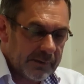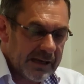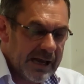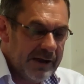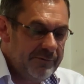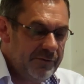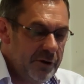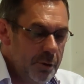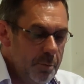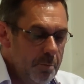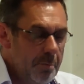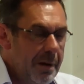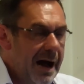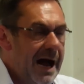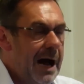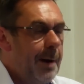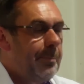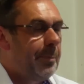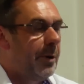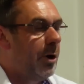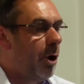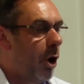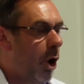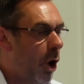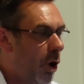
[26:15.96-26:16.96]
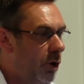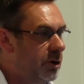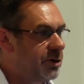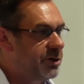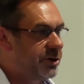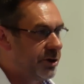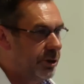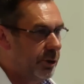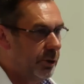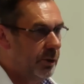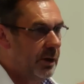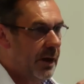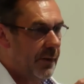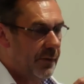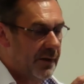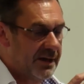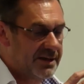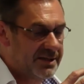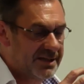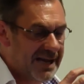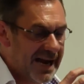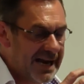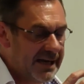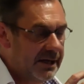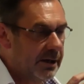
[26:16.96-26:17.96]
if you map onto the
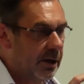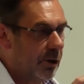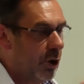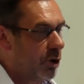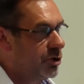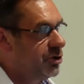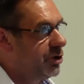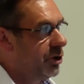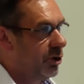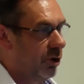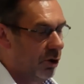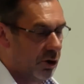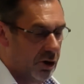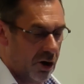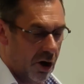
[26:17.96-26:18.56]
technological